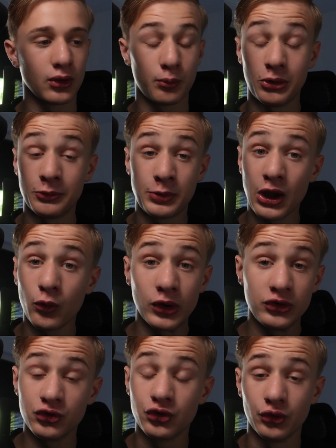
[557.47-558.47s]
Prepare
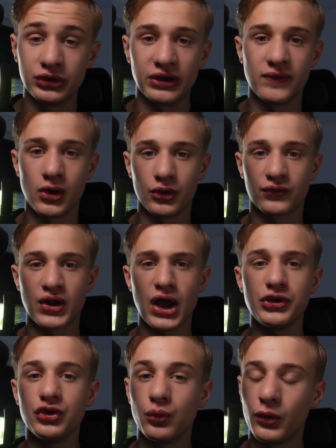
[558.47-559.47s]
when you don't have a lot of
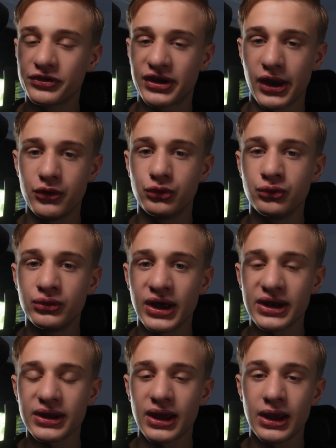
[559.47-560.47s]
cardio. What can you do
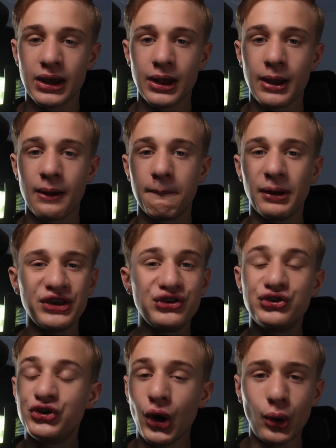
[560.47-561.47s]
then?
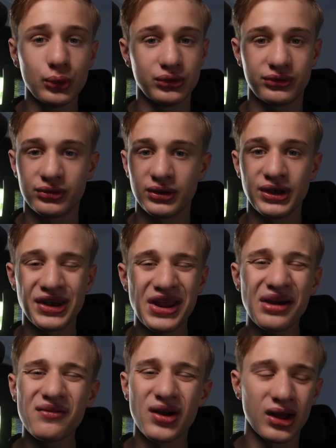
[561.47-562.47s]
But
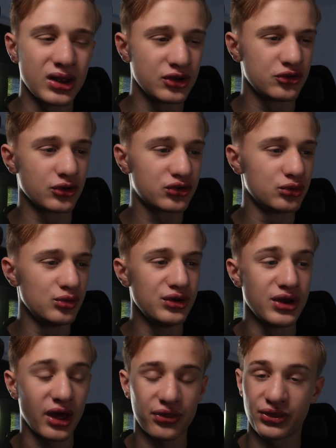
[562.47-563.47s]
never just do
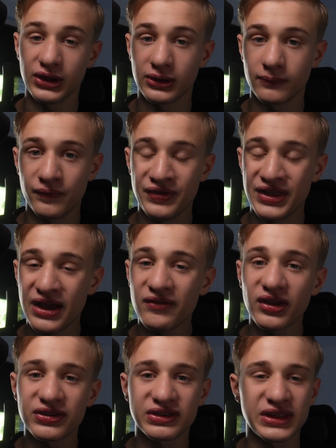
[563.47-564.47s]
nothing.
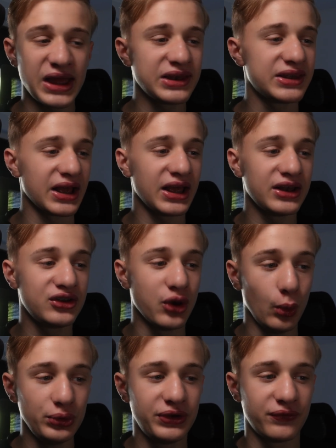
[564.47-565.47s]
Never stand there and
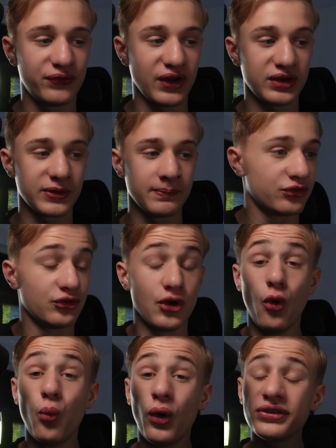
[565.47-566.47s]
don't defend. So
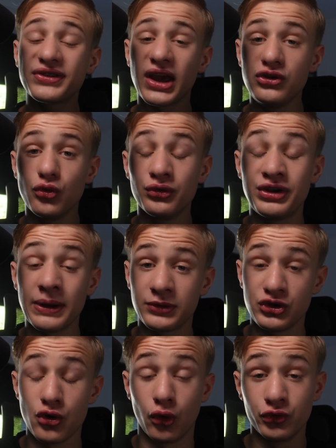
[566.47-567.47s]
now what can you adapt
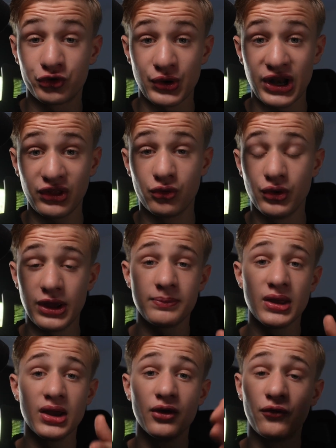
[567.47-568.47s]
in your own training today?
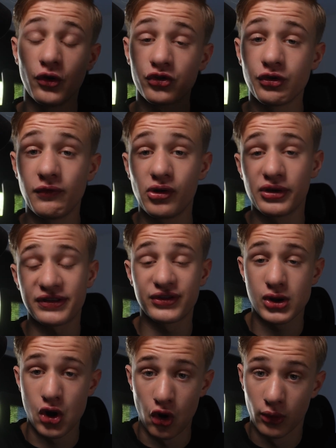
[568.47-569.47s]
First of all, that's
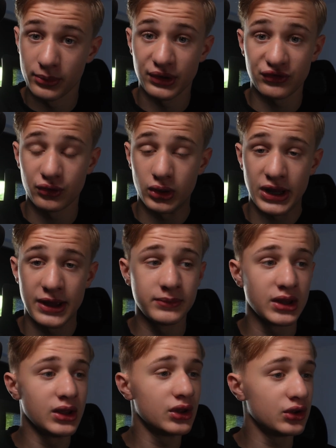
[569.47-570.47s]
the calmness, okay?
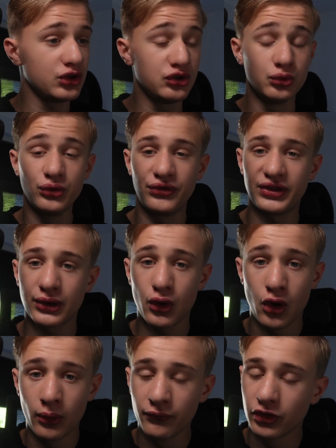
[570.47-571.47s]
Use that
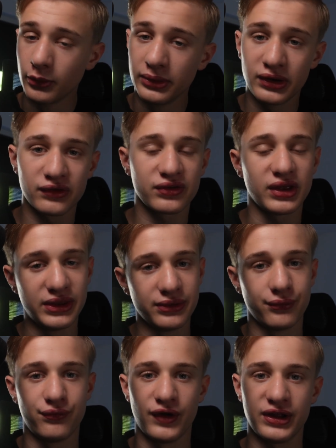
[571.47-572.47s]
comfortableness in
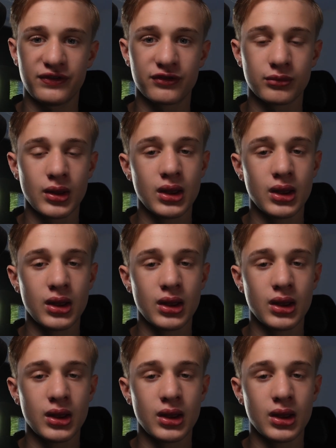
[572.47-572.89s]
the fights.